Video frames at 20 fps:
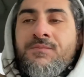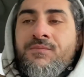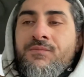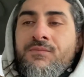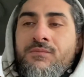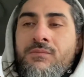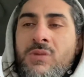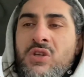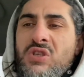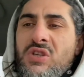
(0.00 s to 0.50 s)

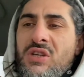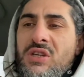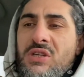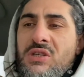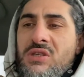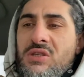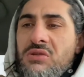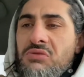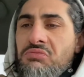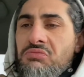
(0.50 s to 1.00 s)

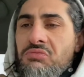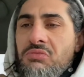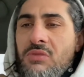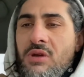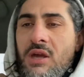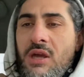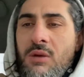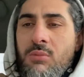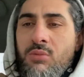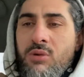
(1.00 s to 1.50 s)
Michigan's
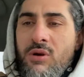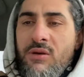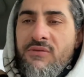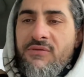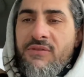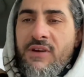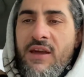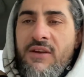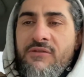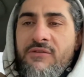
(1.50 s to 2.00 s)
eight point
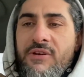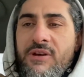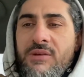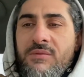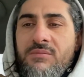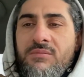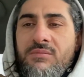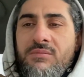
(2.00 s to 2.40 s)
favorite.